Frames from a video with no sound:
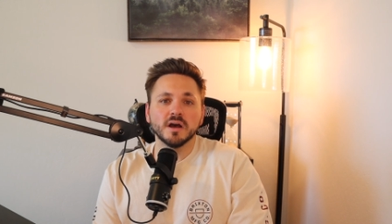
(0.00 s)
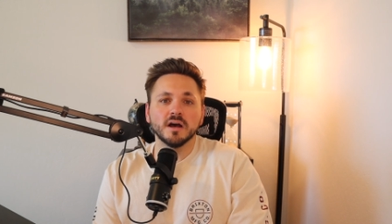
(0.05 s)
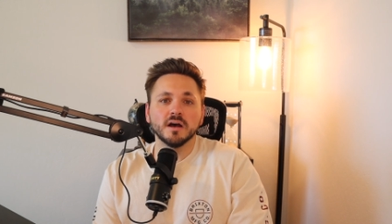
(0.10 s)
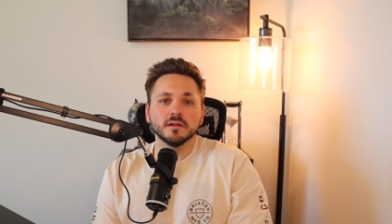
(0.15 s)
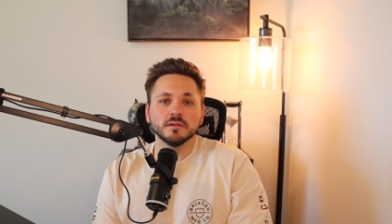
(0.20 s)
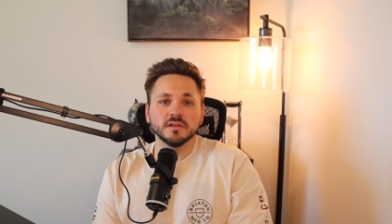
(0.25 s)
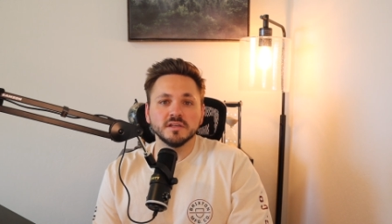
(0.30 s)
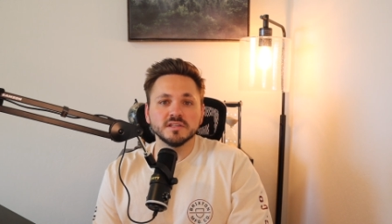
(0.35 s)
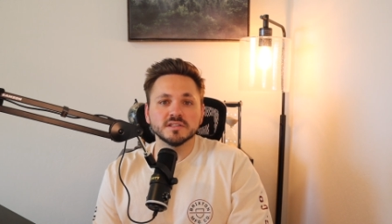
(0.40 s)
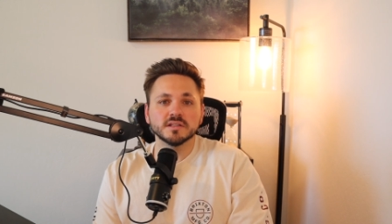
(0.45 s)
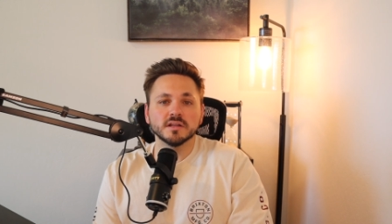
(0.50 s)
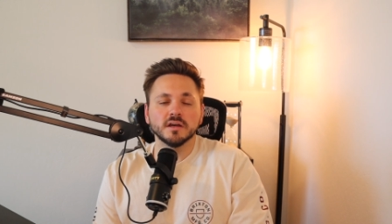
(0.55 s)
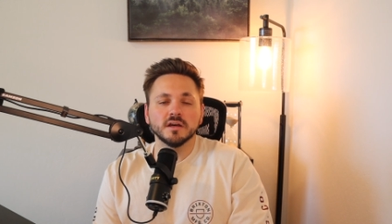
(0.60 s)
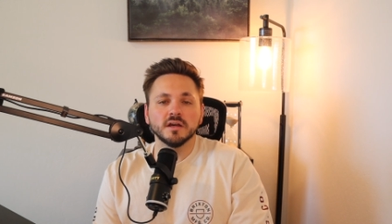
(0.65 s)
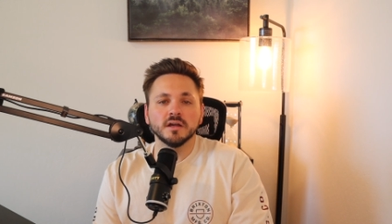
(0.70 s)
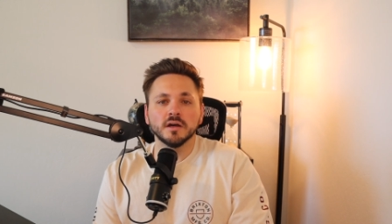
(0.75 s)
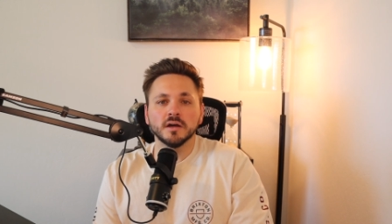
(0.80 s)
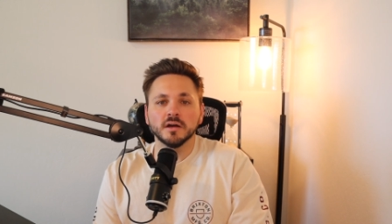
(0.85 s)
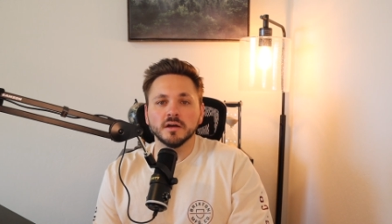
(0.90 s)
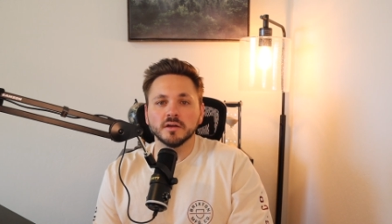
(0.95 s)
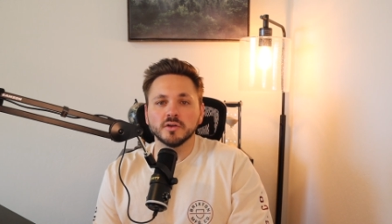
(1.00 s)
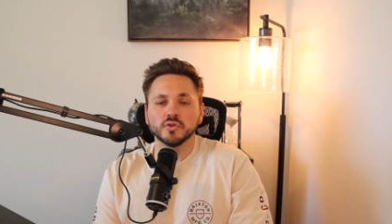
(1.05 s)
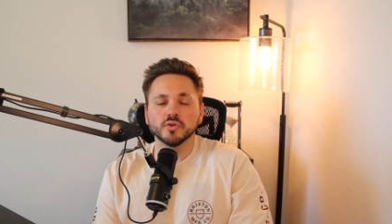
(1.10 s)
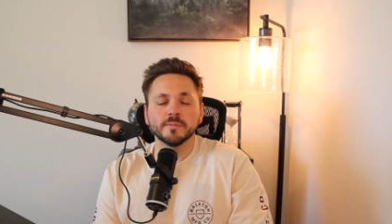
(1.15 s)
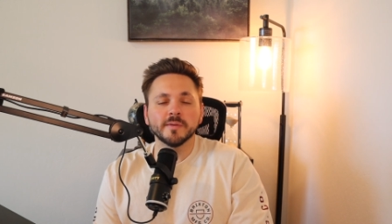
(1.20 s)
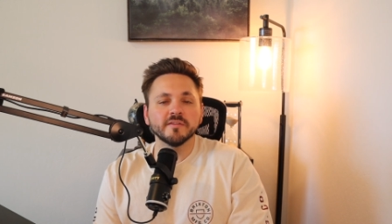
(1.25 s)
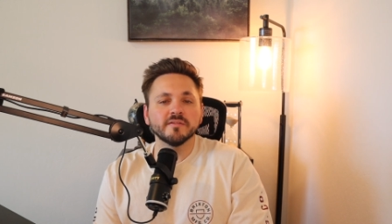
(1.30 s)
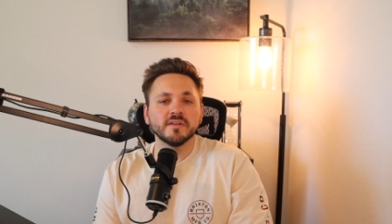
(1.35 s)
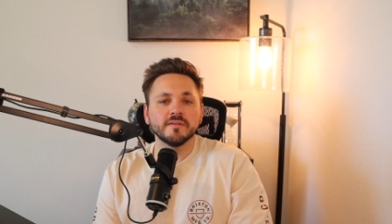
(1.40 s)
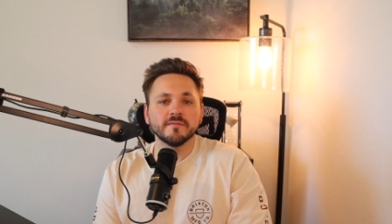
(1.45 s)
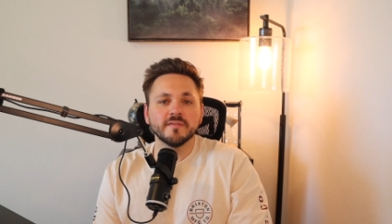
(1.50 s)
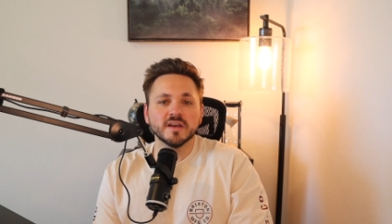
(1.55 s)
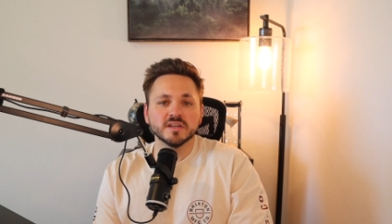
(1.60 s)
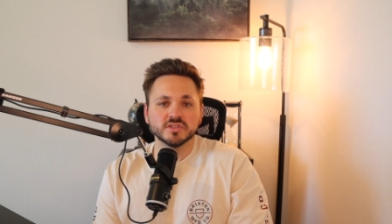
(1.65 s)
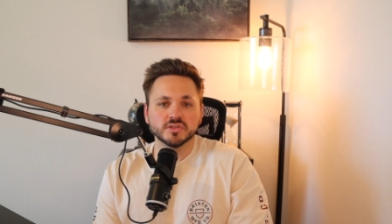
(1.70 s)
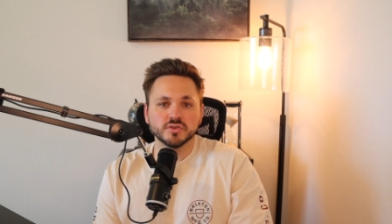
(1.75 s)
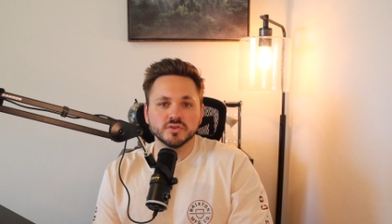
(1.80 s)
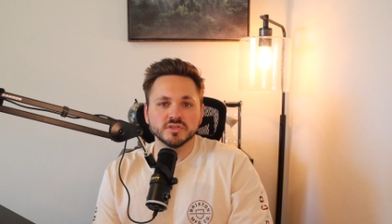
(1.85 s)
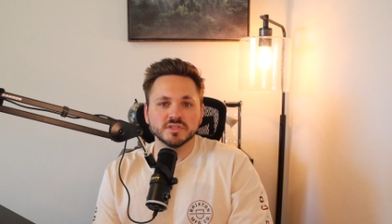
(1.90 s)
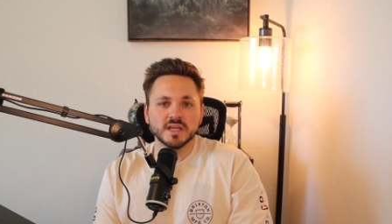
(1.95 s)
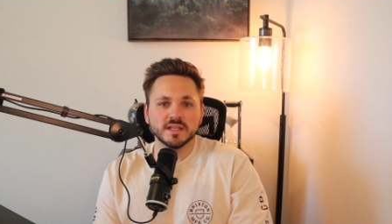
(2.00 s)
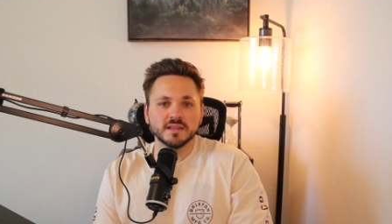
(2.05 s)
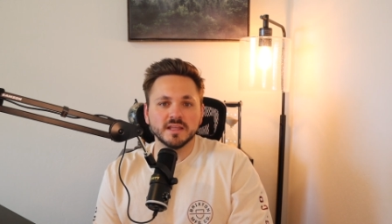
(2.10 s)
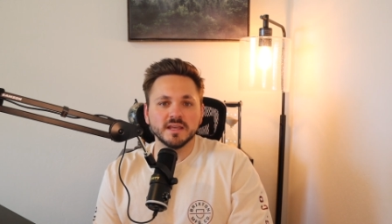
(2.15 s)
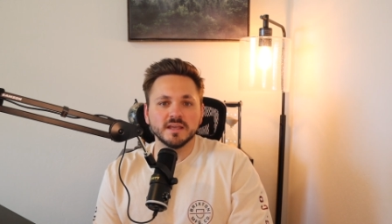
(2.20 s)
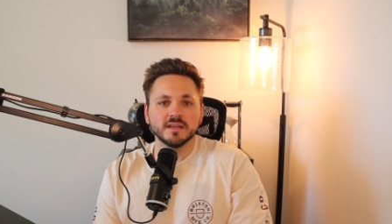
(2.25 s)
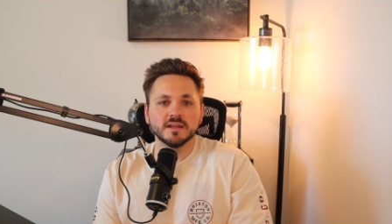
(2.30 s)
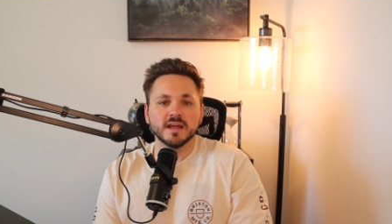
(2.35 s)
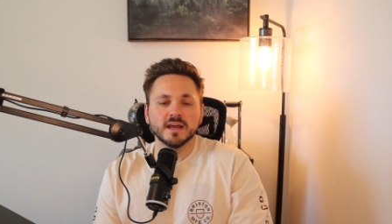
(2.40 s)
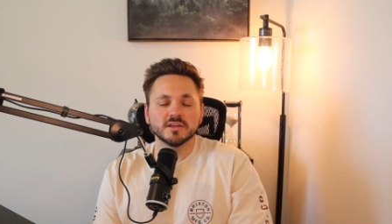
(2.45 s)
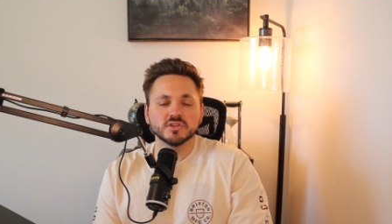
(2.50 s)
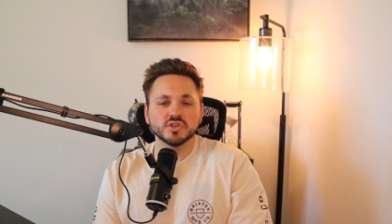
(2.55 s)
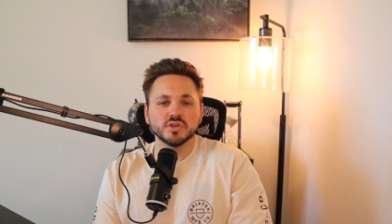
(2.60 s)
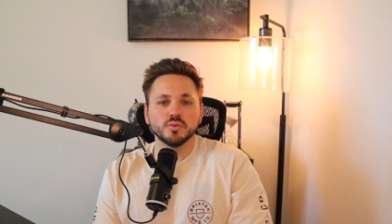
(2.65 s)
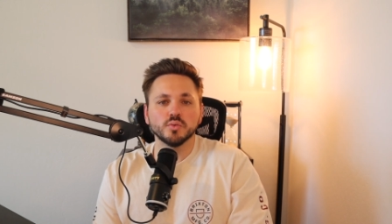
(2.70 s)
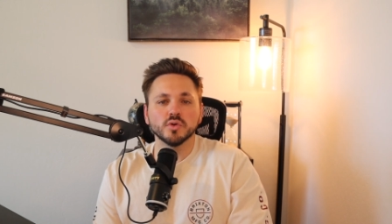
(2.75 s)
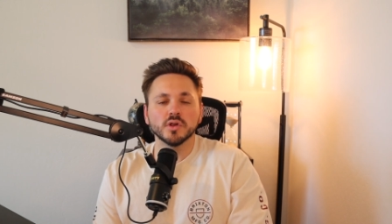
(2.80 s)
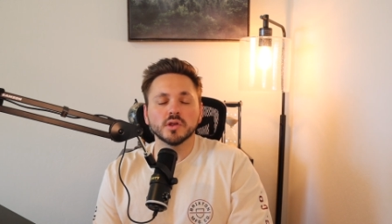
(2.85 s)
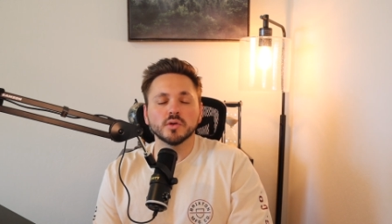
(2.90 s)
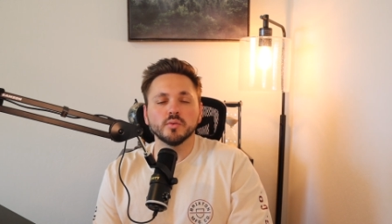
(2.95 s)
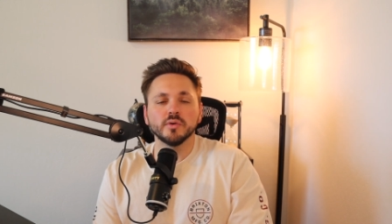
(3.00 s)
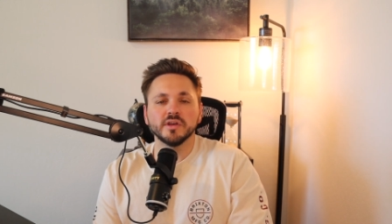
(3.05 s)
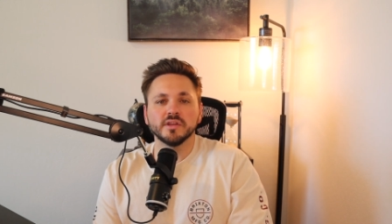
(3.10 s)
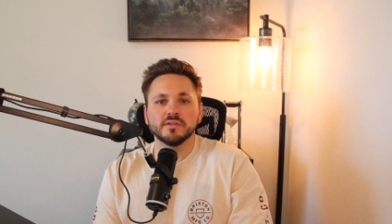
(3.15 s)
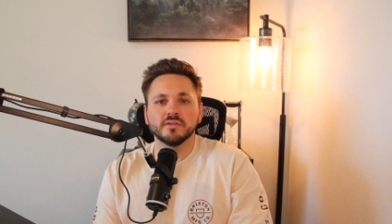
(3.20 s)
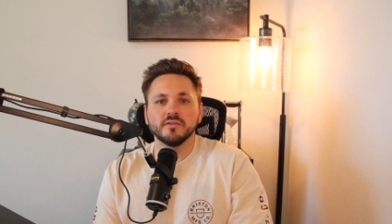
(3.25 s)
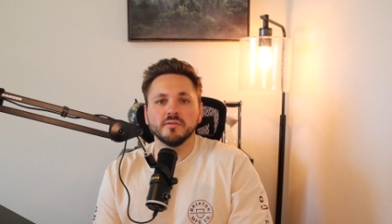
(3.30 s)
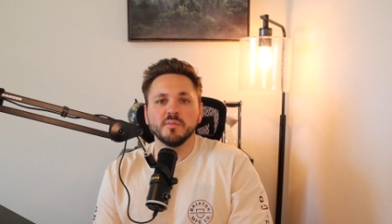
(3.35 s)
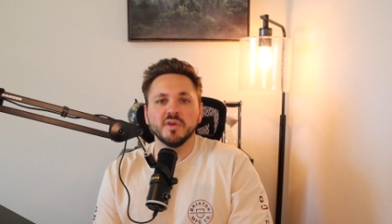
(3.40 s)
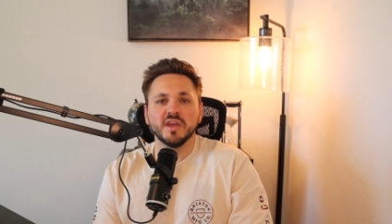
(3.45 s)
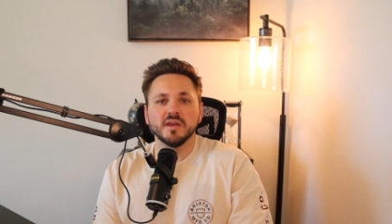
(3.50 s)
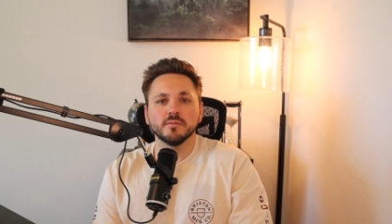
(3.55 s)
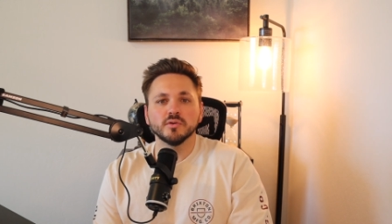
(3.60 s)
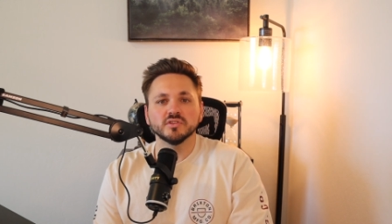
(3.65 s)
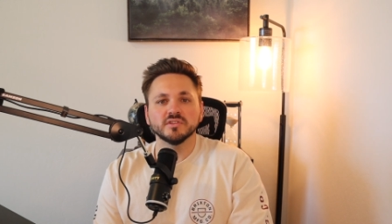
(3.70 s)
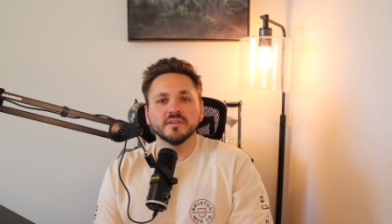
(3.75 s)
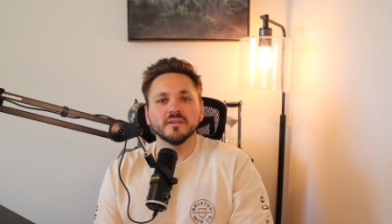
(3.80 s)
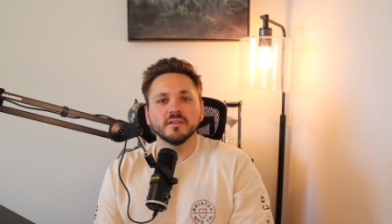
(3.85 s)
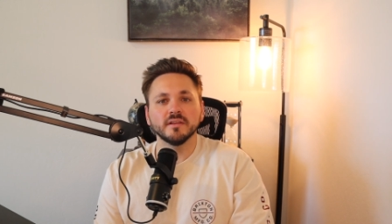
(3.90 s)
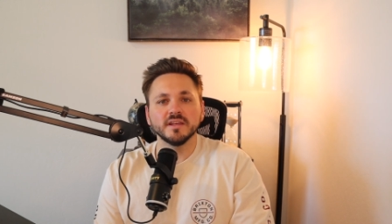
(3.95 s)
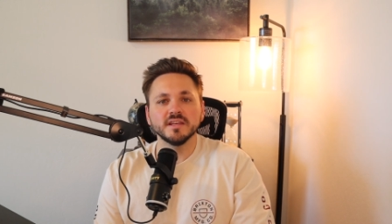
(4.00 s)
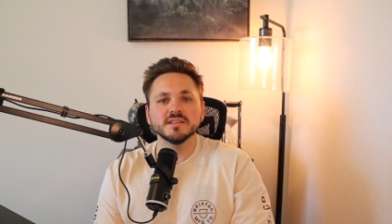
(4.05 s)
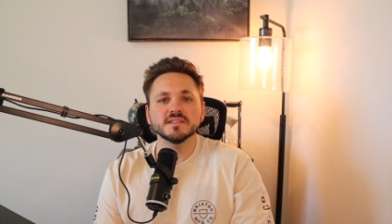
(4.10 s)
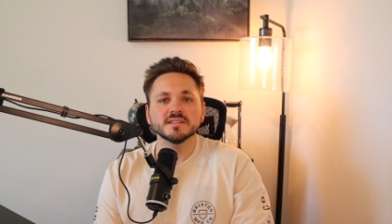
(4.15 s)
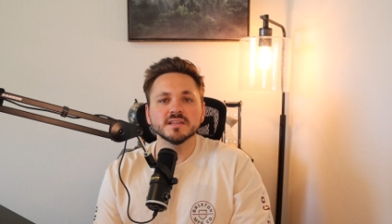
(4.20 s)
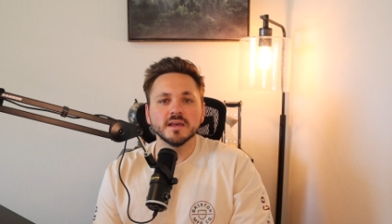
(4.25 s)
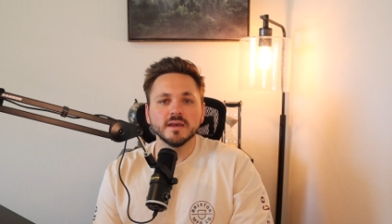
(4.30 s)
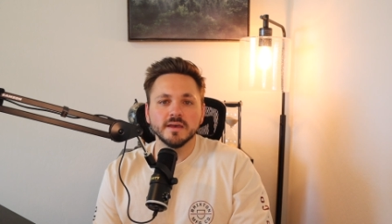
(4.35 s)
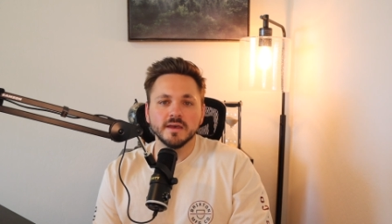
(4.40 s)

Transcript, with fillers: at least a group of investors that they can actually work with to be able to lease